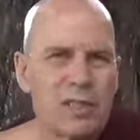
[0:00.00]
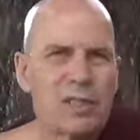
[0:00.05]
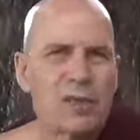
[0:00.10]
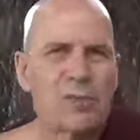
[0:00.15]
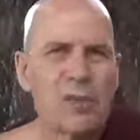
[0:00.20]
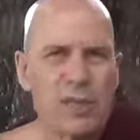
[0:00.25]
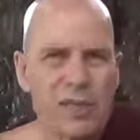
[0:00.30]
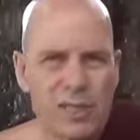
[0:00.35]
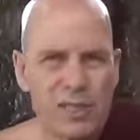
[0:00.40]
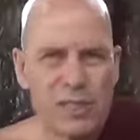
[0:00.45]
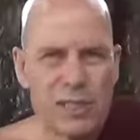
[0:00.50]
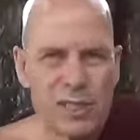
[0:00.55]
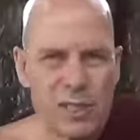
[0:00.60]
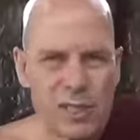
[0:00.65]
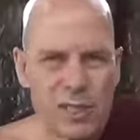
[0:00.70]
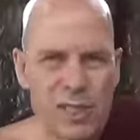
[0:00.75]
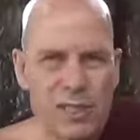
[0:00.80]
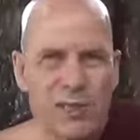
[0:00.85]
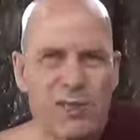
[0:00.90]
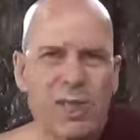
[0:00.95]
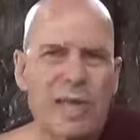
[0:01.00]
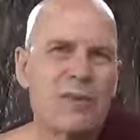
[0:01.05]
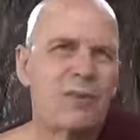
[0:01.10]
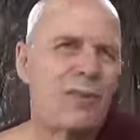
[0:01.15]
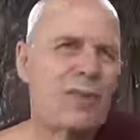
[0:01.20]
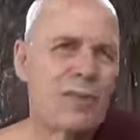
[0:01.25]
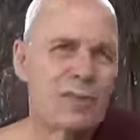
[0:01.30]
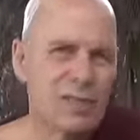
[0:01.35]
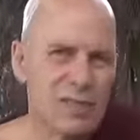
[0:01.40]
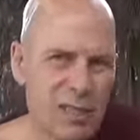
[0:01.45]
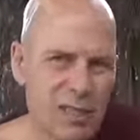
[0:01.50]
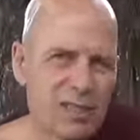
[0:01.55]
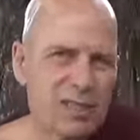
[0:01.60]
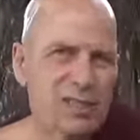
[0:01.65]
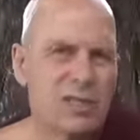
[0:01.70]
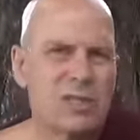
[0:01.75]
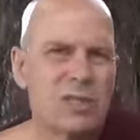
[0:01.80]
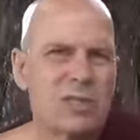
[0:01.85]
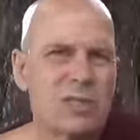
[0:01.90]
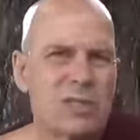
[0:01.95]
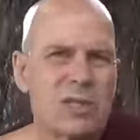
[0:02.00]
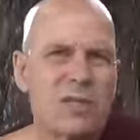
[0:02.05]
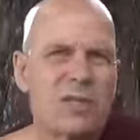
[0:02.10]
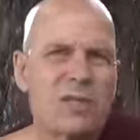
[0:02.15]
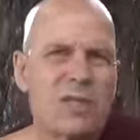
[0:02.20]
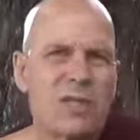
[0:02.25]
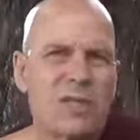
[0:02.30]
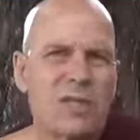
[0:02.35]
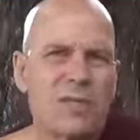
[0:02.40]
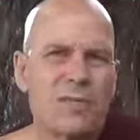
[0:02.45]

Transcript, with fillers: when it's necessary and when it's not necessary.